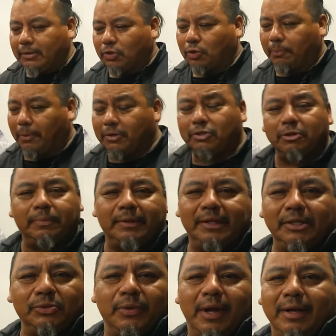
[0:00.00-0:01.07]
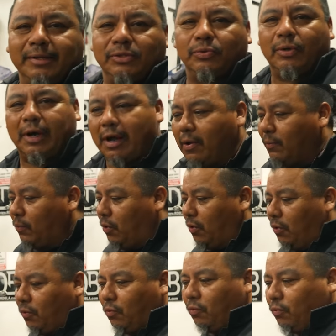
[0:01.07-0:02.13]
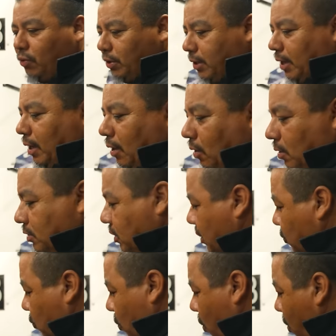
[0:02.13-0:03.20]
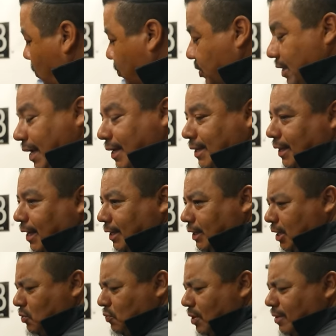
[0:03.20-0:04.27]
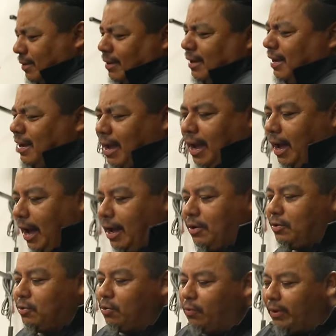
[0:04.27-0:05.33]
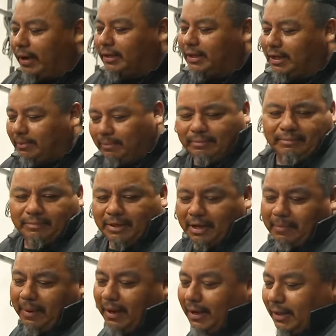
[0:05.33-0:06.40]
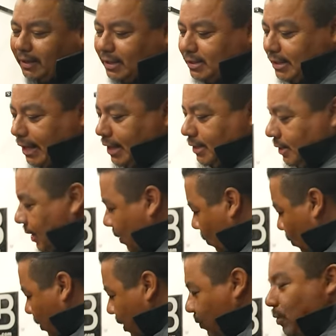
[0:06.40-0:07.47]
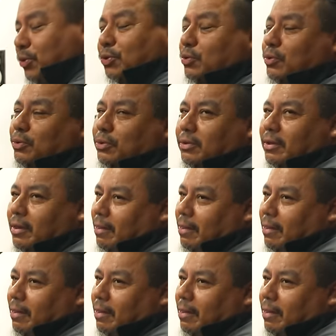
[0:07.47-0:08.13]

Supposed to be this one has to come with the old sensor hose, like this one. I don't know why they make it this case only with 2.